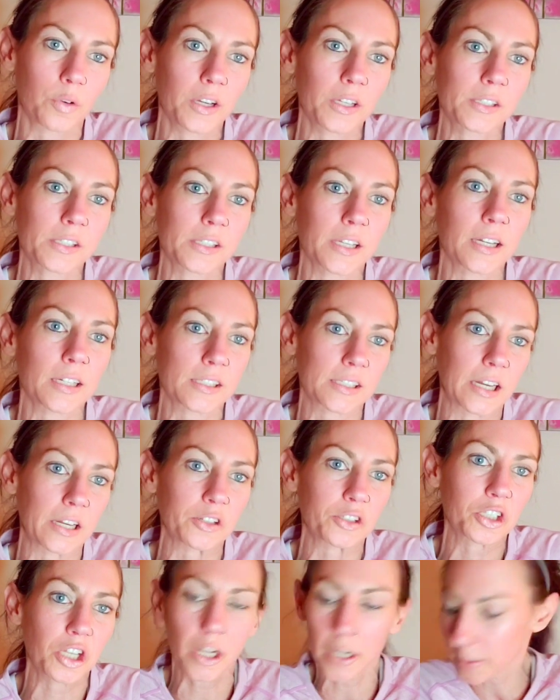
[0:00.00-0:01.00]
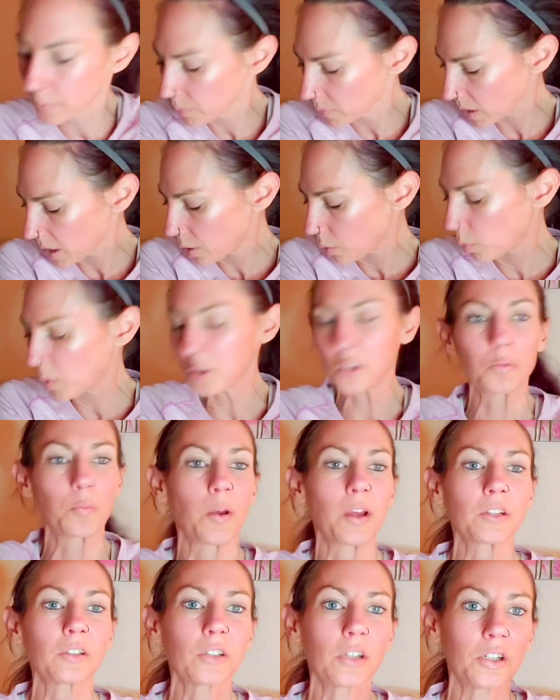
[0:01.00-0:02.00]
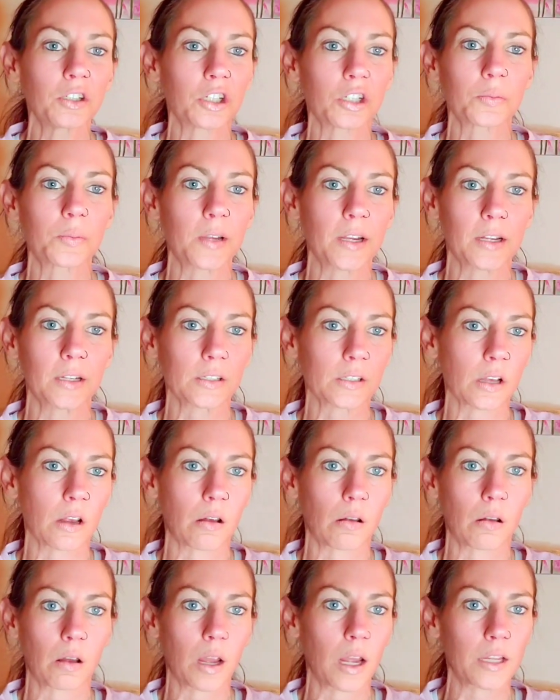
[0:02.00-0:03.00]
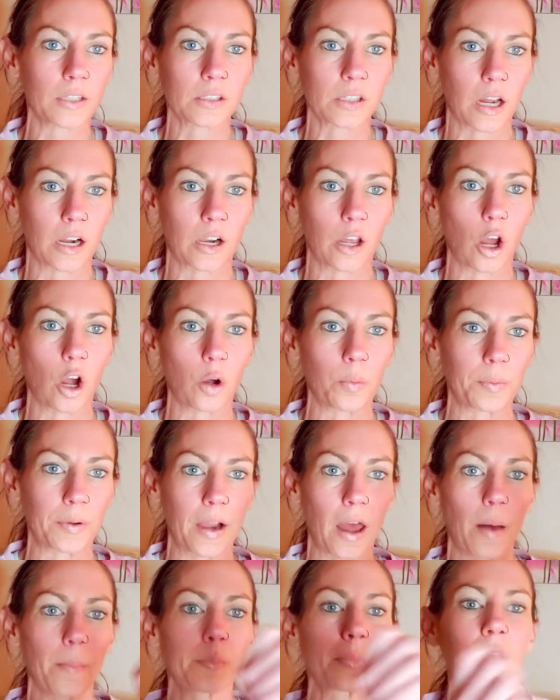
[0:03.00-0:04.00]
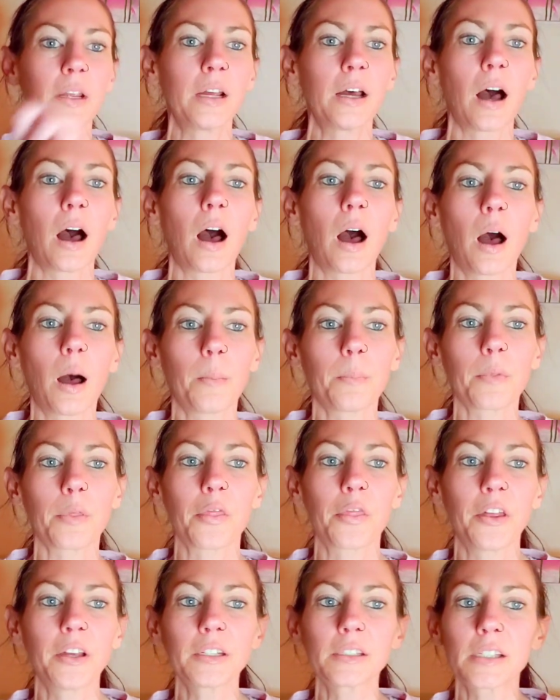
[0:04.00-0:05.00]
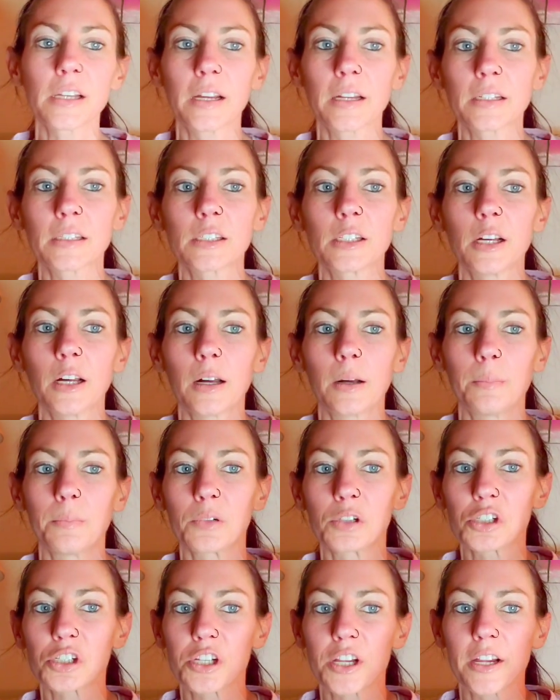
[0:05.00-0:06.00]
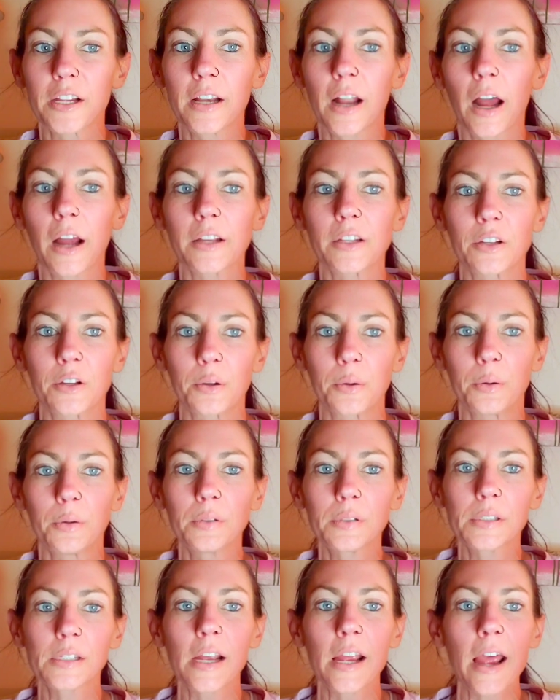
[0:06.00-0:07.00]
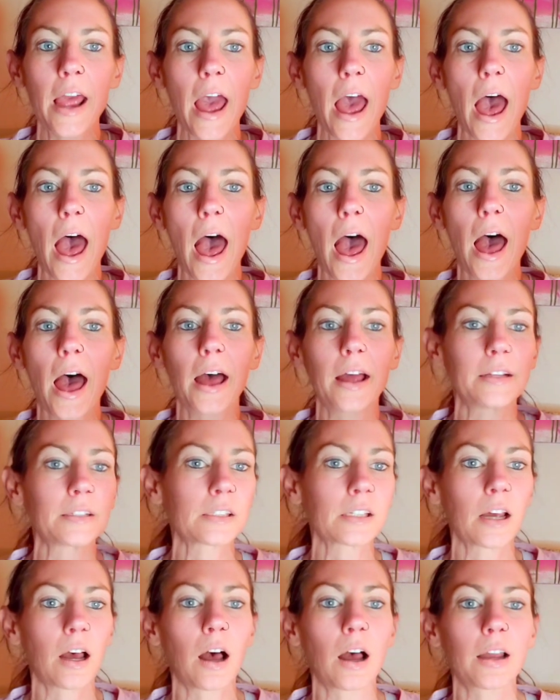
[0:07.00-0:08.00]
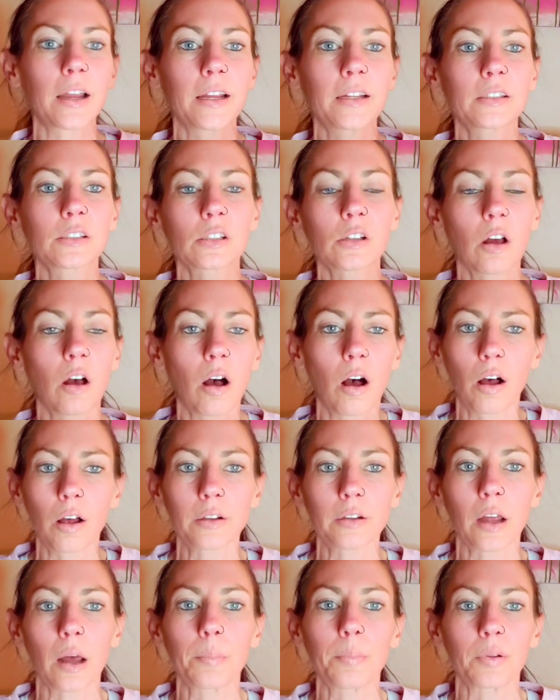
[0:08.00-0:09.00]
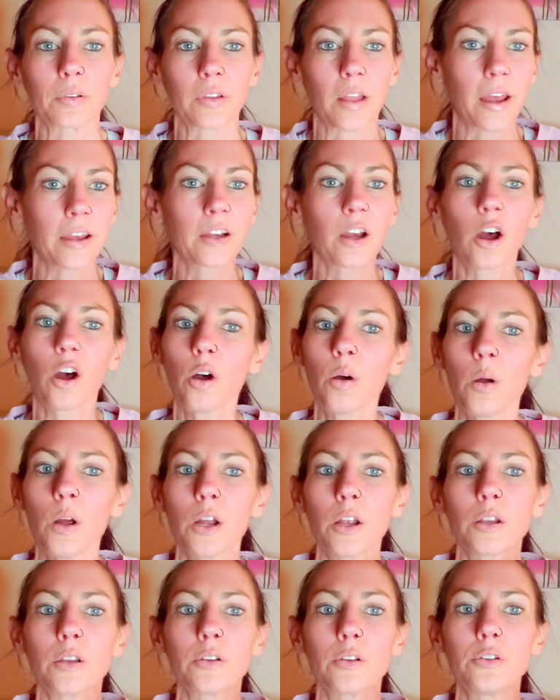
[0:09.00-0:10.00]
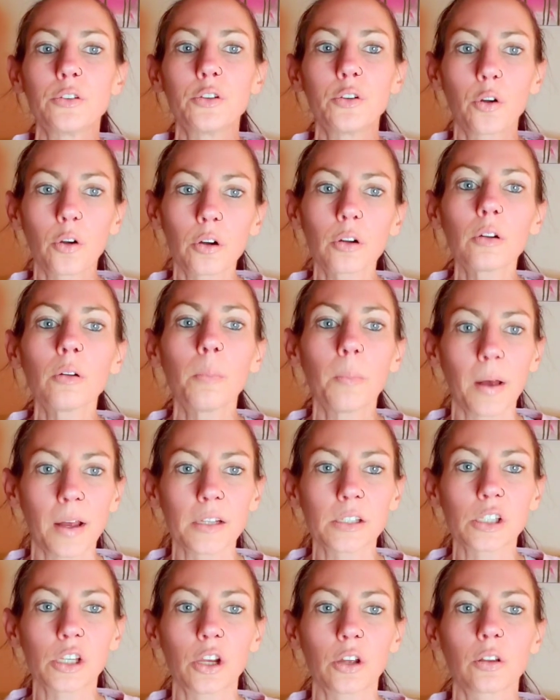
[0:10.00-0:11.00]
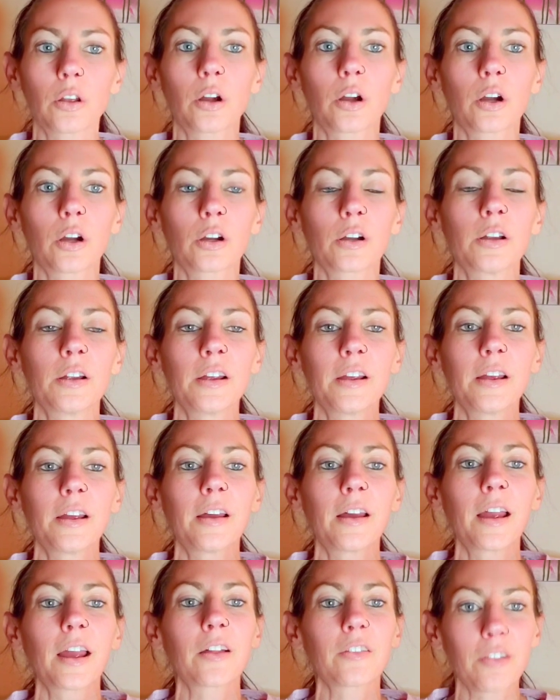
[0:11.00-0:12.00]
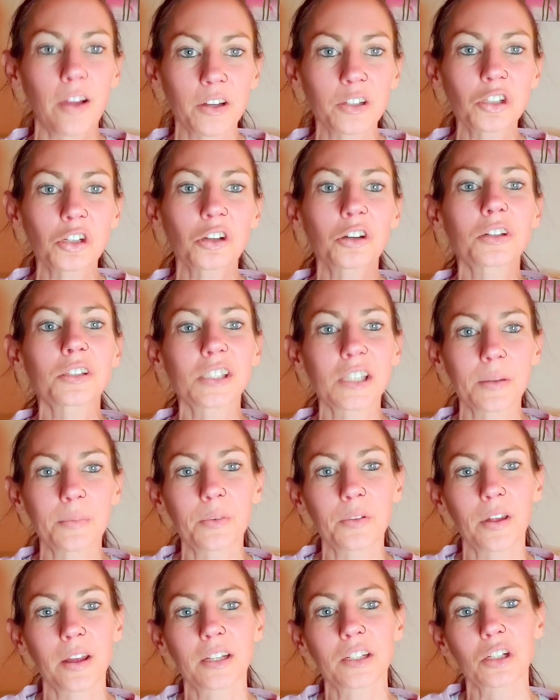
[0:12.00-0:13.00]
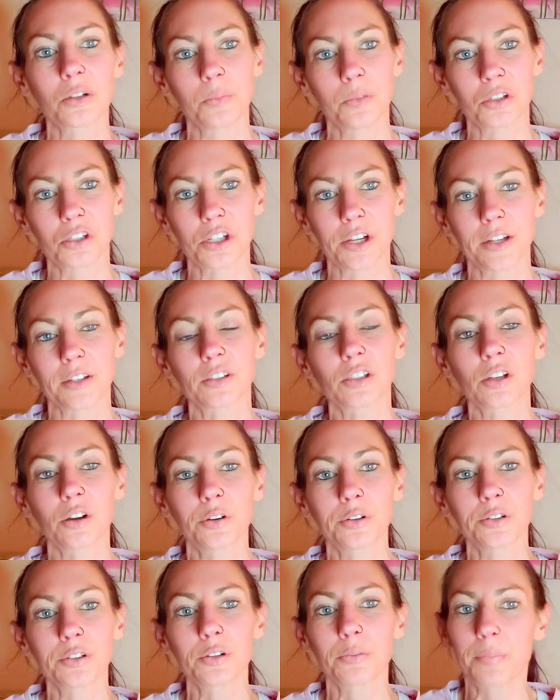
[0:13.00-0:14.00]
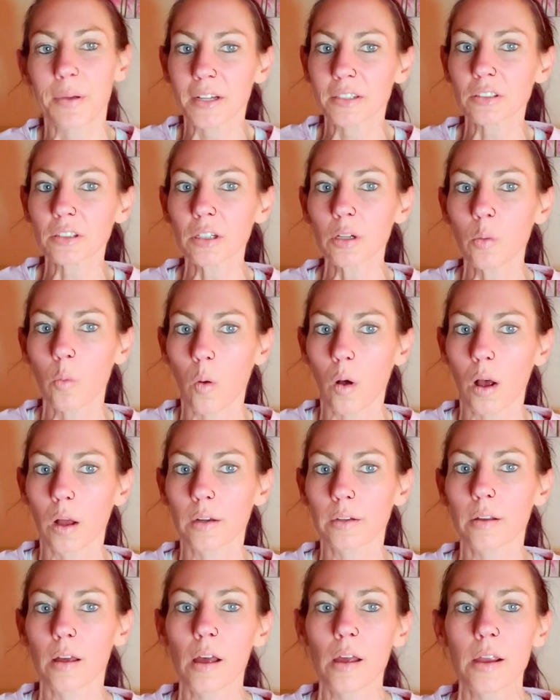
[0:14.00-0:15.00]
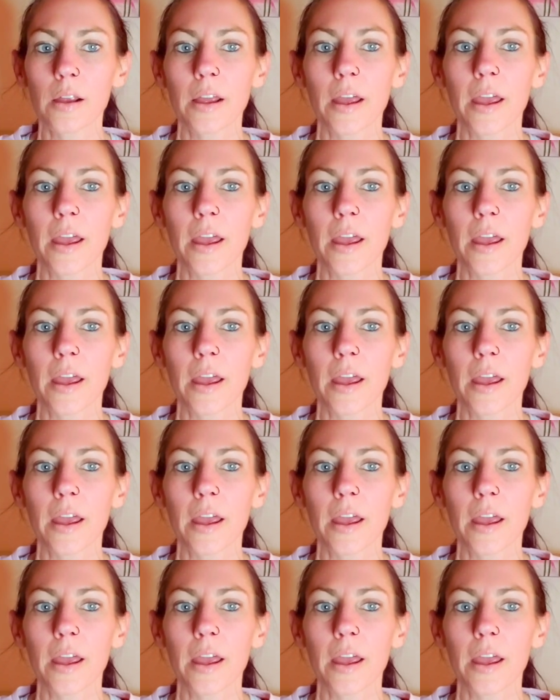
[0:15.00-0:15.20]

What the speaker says: wrist extension, which basically just means it's gonna open up. This is the machine I use, and it's called a Belego neuromuscular electrical stimulation machine. So you basically want